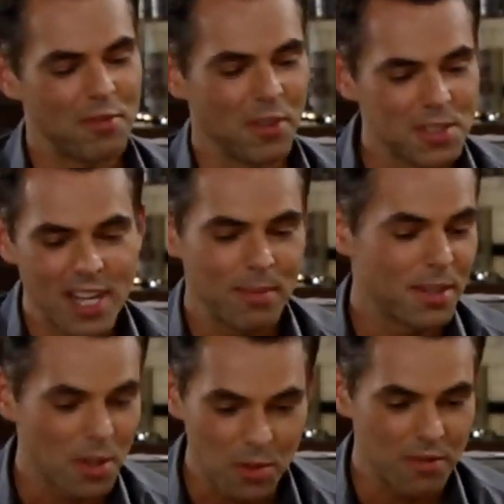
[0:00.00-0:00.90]
first time that
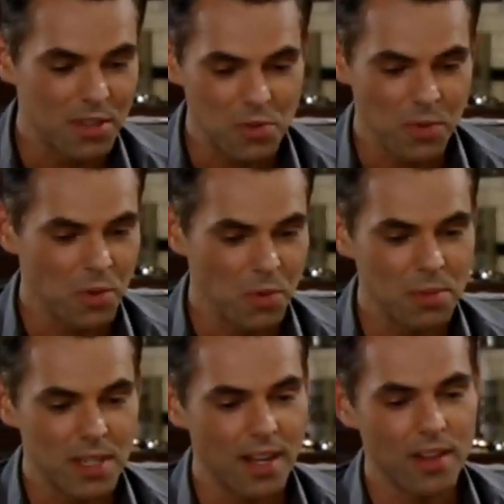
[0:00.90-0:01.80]
the three of us were in the room
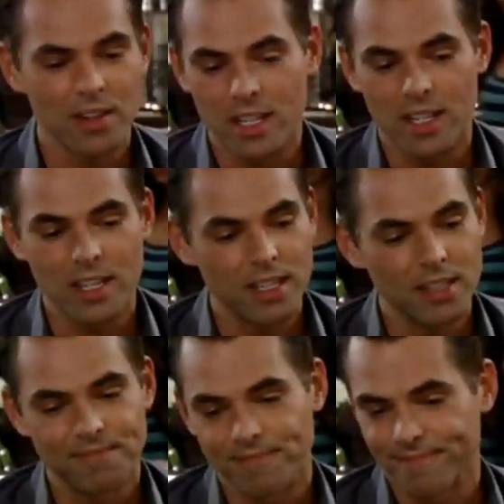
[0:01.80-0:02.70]
together, he
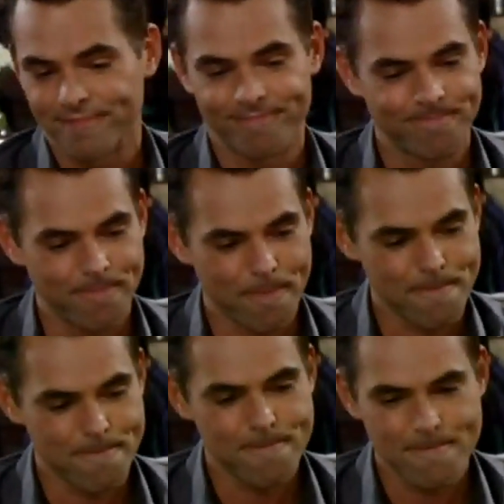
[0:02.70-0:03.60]

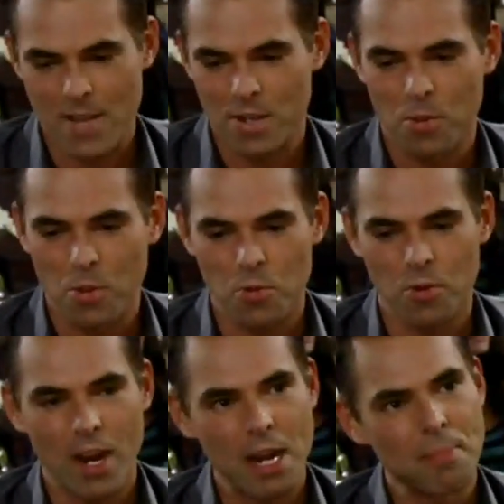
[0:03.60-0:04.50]
threw
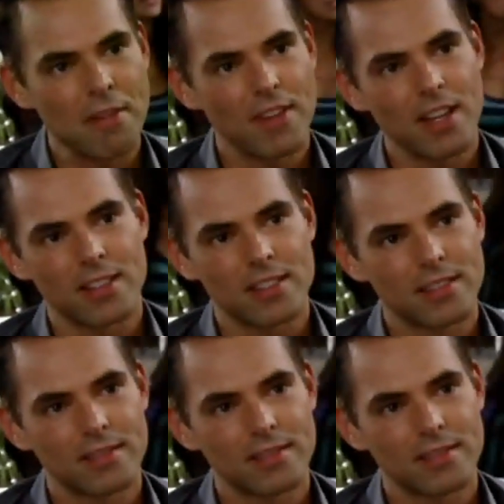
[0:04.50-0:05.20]
it right in my face.